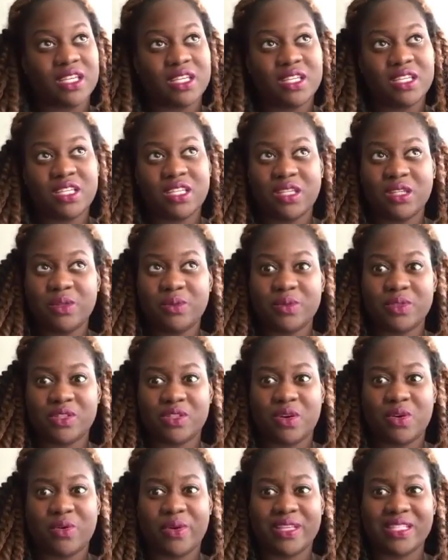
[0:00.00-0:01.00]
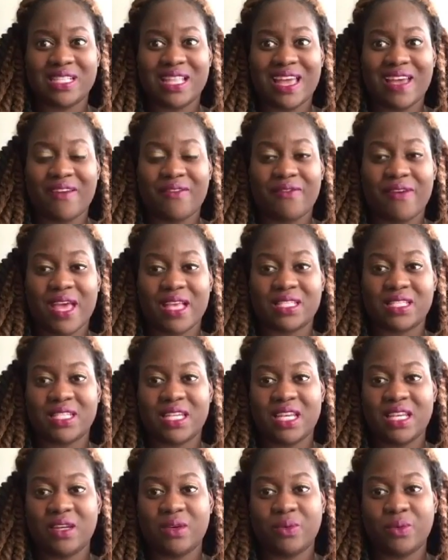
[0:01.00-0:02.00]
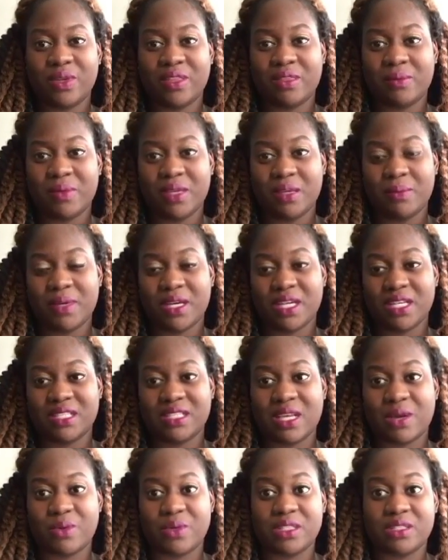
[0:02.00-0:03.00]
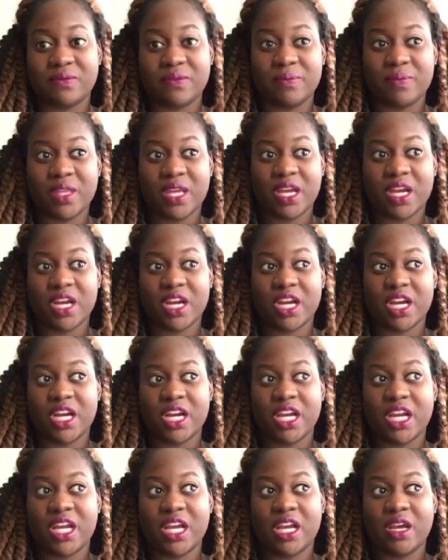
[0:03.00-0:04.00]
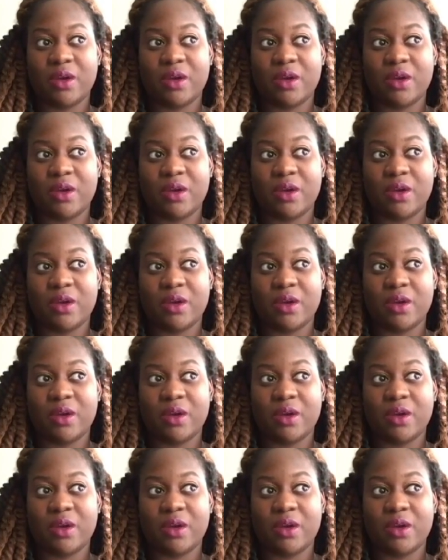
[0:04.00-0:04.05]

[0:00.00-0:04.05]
He was always, fascinated with me because I was from there.